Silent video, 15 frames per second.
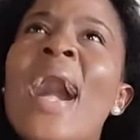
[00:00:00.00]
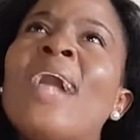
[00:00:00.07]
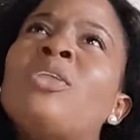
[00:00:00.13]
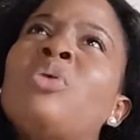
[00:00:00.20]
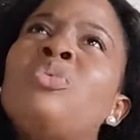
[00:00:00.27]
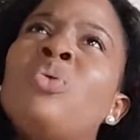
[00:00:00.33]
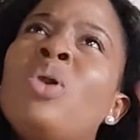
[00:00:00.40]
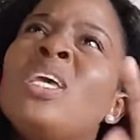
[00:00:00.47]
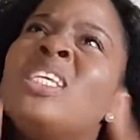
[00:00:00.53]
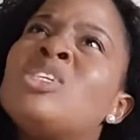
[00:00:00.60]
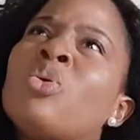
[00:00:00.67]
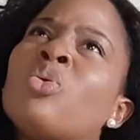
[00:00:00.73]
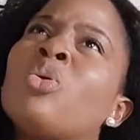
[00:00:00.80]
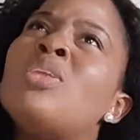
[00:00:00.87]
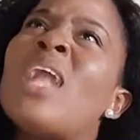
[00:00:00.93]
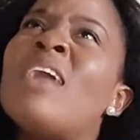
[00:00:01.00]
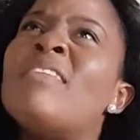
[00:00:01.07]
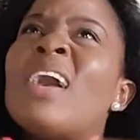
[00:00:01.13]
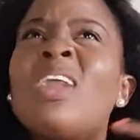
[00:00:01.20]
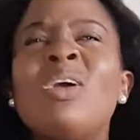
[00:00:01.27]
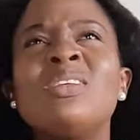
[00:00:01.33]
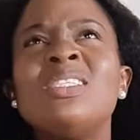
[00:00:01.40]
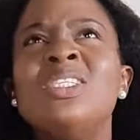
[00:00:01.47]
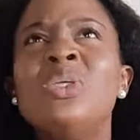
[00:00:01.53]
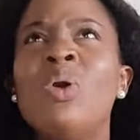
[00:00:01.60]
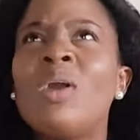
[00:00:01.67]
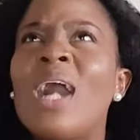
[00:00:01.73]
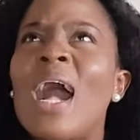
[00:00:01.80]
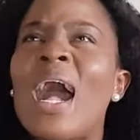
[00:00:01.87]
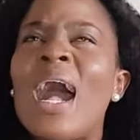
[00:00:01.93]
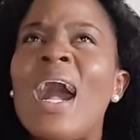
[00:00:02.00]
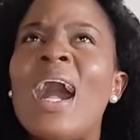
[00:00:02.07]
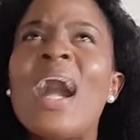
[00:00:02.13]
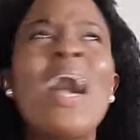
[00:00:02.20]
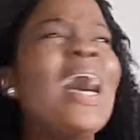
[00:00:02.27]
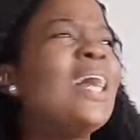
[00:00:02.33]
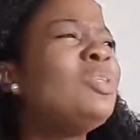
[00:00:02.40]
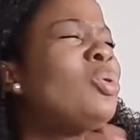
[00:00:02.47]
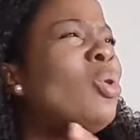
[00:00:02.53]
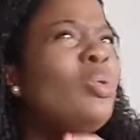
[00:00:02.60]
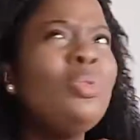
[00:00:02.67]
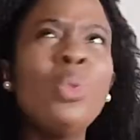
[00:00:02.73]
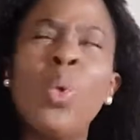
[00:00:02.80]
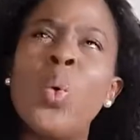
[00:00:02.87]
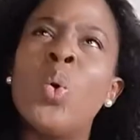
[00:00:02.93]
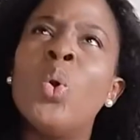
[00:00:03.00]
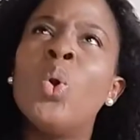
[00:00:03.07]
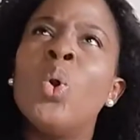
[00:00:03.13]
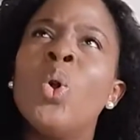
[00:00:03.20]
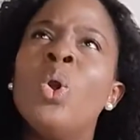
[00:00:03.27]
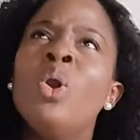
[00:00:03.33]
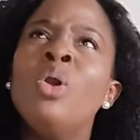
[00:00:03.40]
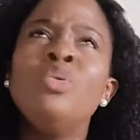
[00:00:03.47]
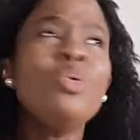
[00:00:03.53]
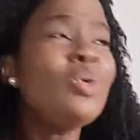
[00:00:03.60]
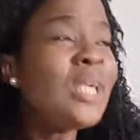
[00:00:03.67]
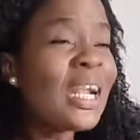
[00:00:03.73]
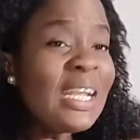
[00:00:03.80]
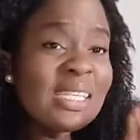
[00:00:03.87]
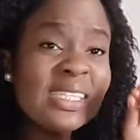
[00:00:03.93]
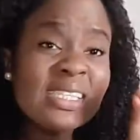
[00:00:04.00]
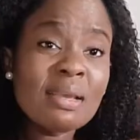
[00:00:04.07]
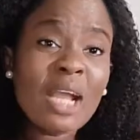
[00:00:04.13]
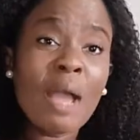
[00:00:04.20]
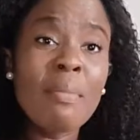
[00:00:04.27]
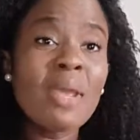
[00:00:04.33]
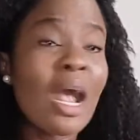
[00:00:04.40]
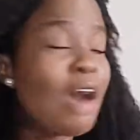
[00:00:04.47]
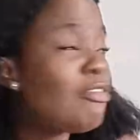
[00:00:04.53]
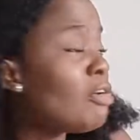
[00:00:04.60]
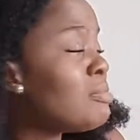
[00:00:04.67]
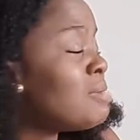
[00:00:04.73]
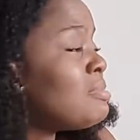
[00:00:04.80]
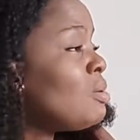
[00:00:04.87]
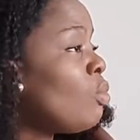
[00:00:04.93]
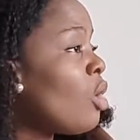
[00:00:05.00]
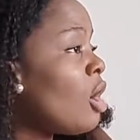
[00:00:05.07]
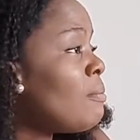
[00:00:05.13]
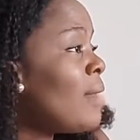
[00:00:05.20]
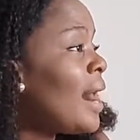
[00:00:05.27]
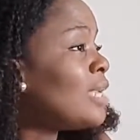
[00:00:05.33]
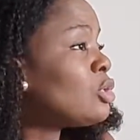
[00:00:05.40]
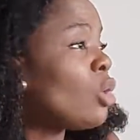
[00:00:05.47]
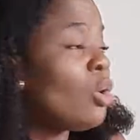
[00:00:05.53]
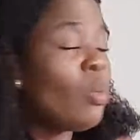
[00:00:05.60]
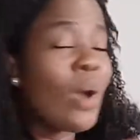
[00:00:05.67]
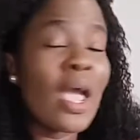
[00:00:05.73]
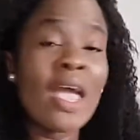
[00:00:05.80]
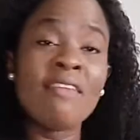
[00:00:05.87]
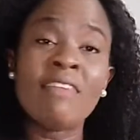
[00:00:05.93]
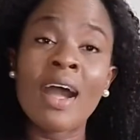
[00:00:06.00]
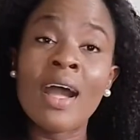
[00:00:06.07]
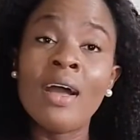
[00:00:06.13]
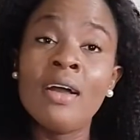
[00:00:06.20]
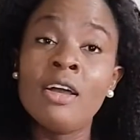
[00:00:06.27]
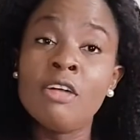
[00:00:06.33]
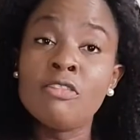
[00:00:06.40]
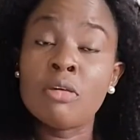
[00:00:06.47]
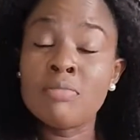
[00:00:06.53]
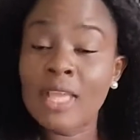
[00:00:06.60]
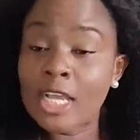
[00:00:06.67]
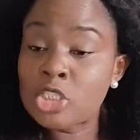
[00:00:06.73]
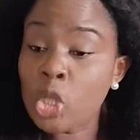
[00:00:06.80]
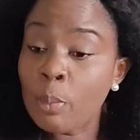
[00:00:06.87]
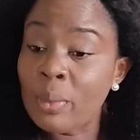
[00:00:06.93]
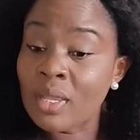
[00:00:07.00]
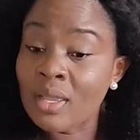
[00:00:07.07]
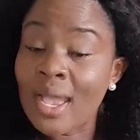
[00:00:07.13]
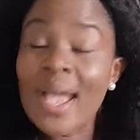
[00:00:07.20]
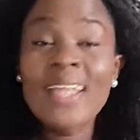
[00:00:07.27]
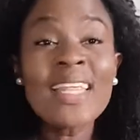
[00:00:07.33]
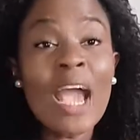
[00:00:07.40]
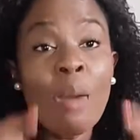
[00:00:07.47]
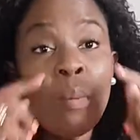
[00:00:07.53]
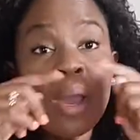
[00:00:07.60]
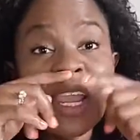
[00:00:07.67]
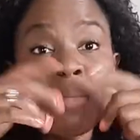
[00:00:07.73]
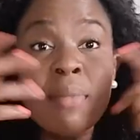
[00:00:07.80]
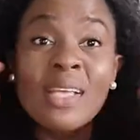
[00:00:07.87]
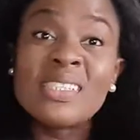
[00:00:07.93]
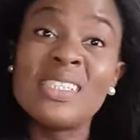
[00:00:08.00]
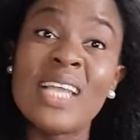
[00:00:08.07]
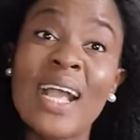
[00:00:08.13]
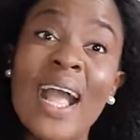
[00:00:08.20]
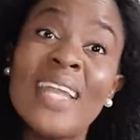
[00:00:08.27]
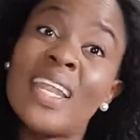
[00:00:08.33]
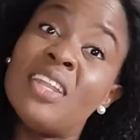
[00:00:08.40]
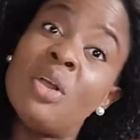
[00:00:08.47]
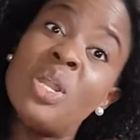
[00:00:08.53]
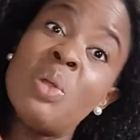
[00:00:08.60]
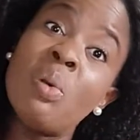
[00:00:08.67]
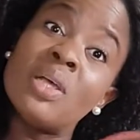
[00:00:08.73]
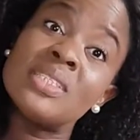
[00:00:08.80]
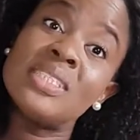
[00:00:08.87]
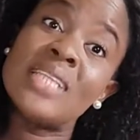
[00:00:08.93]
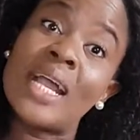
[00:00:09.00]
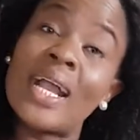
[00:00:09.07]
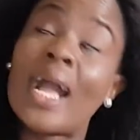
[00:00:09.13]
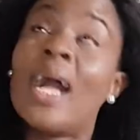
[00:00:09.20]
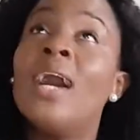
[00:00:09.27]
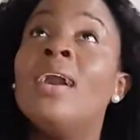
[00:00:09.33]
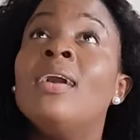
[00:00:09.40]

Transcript: I don't know. Is coronavirus in your car? I don't know. You can listen to them coming out from maybe Walmart or wherever from their shopping. And they are wearing masks in their car and they're the only ones in their car.